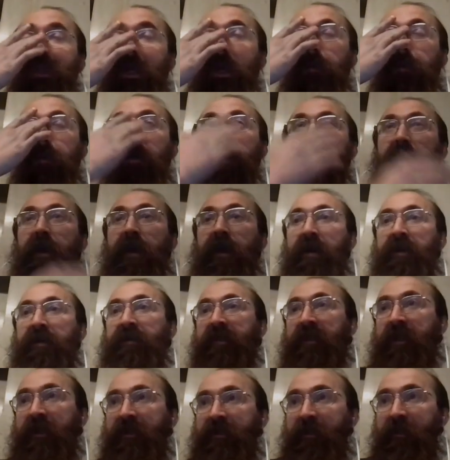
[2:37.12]
stories up,
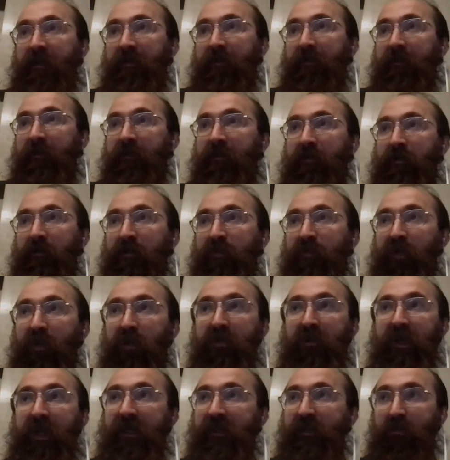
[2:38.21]
and
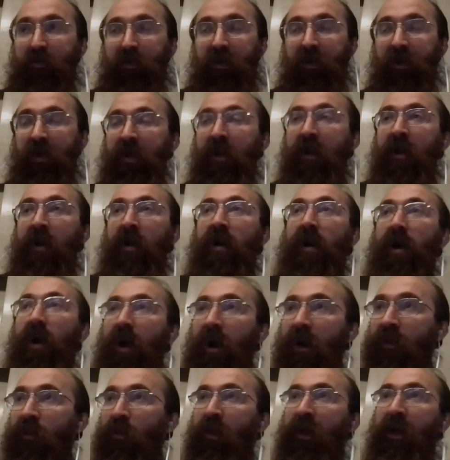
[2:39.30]
those protests were
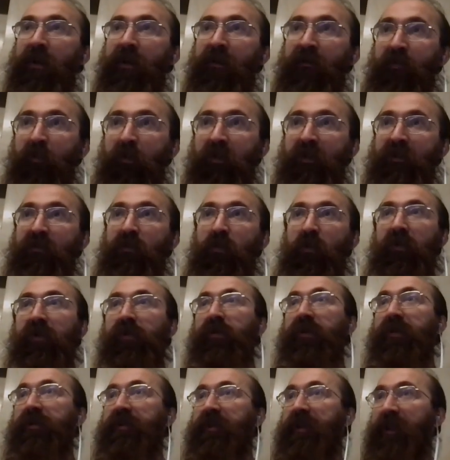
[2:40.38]
all the way on the first
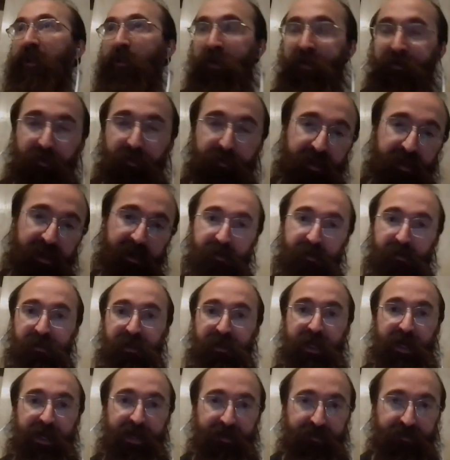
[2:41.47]
floor. You could hear it from
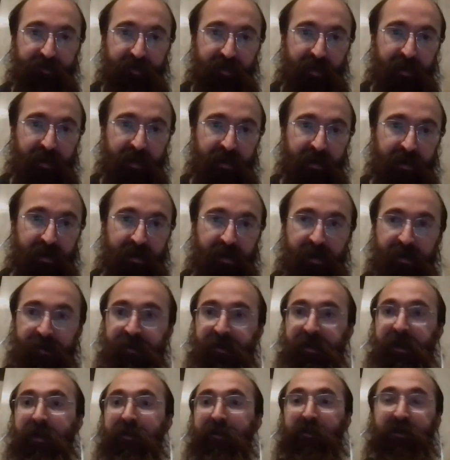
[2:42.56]
the other side of
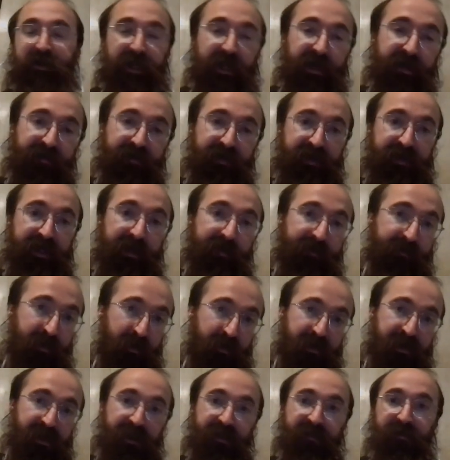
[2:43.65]
the
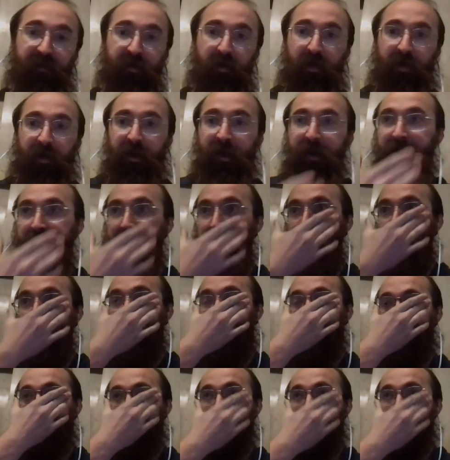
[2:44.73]
same 13th floor.